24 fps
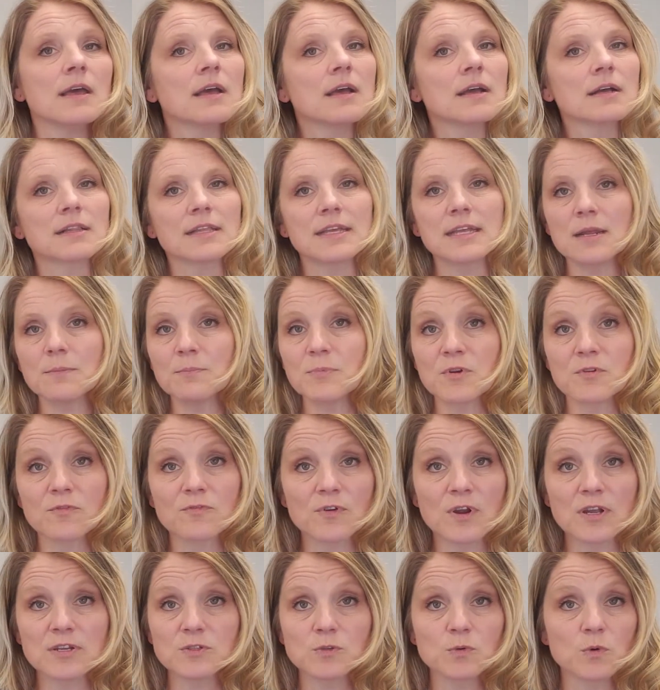Clean up your
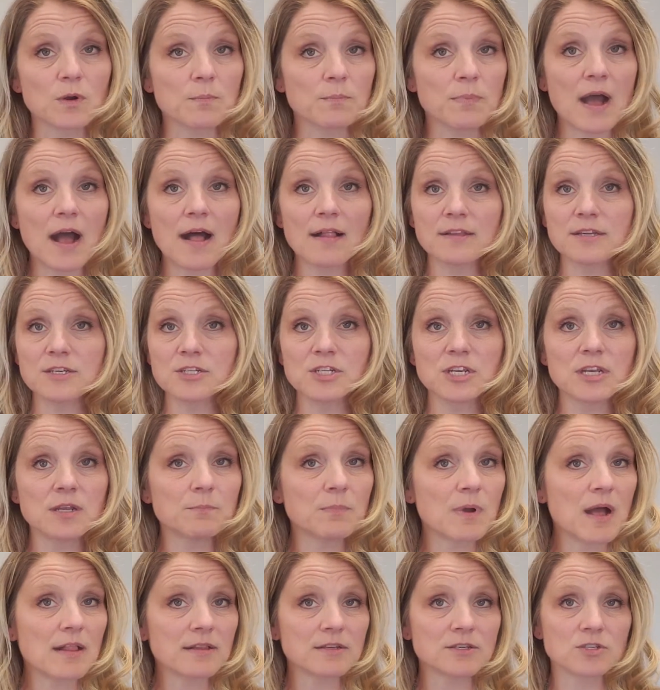front door, polish it,
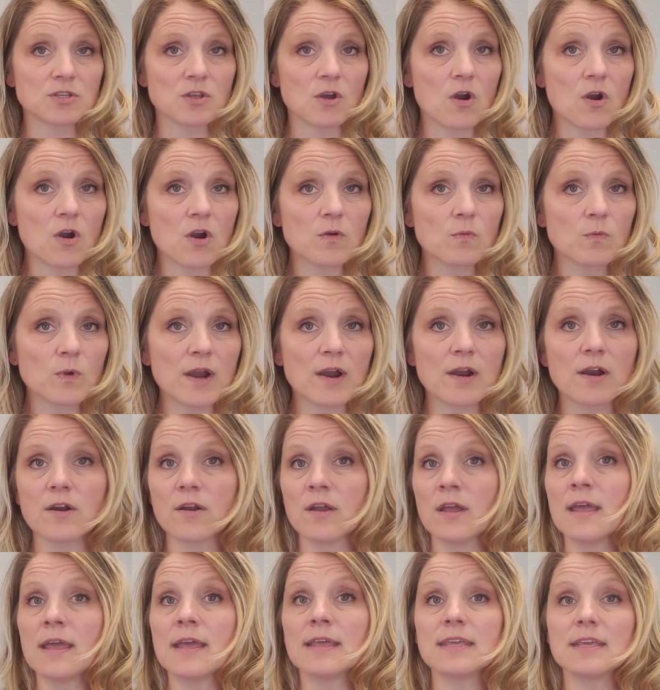polish the
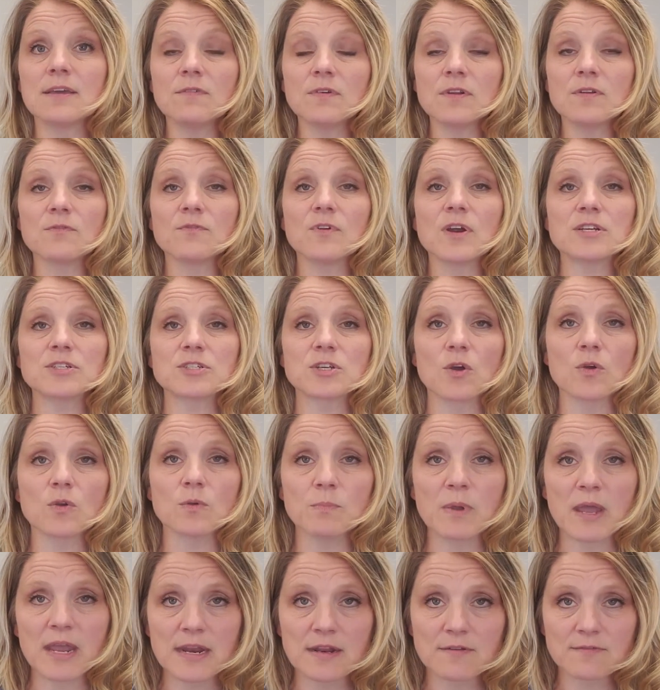hardware, give it a fresh coat
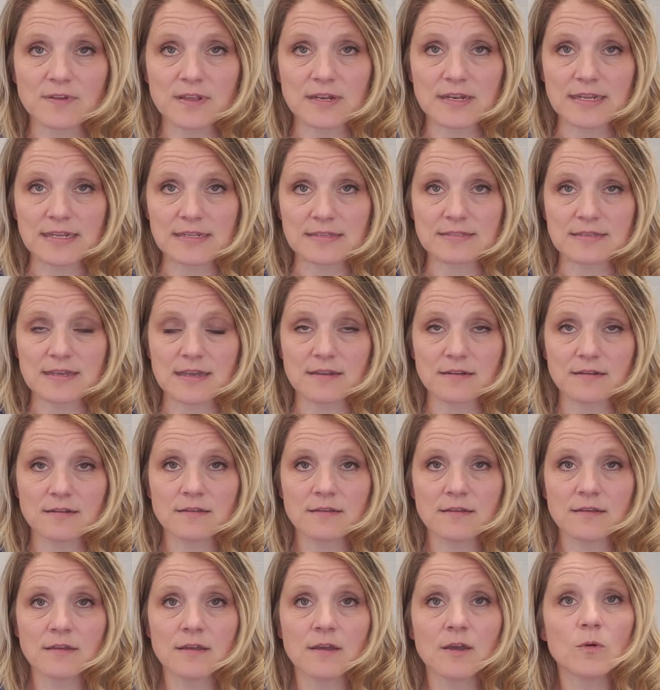of paint if it needs it.
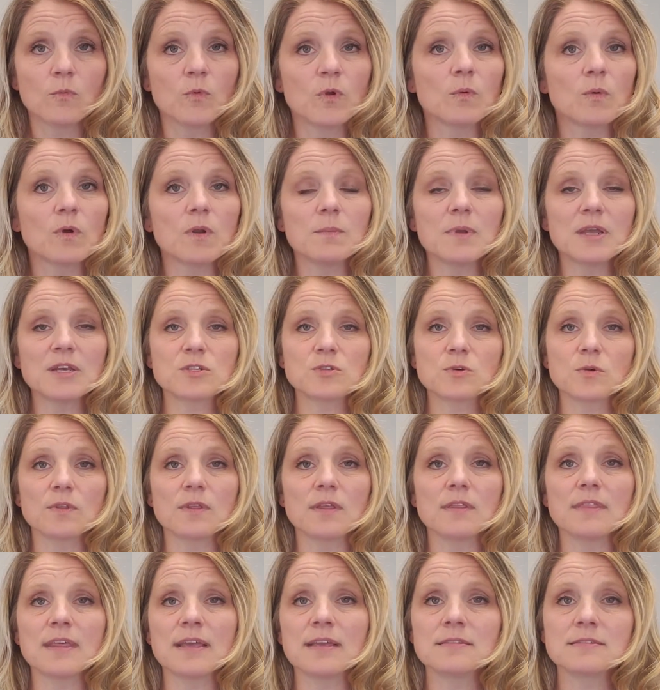We want to make sure
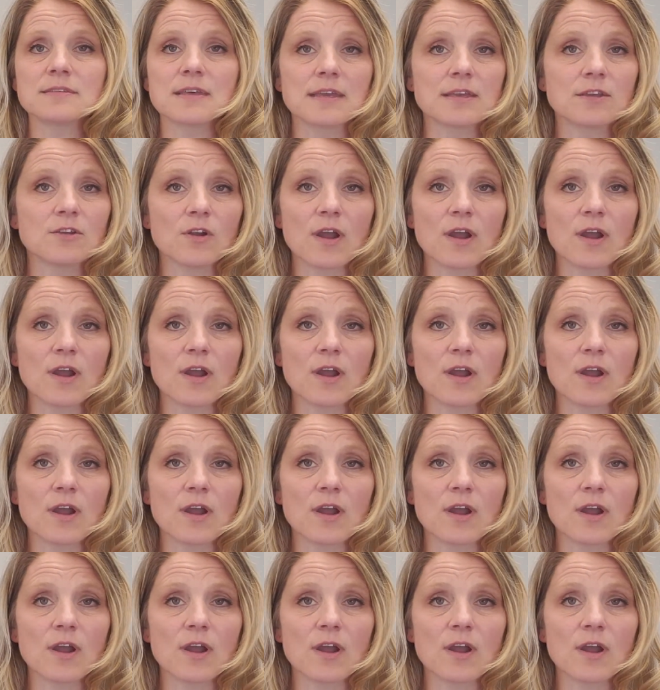that things like your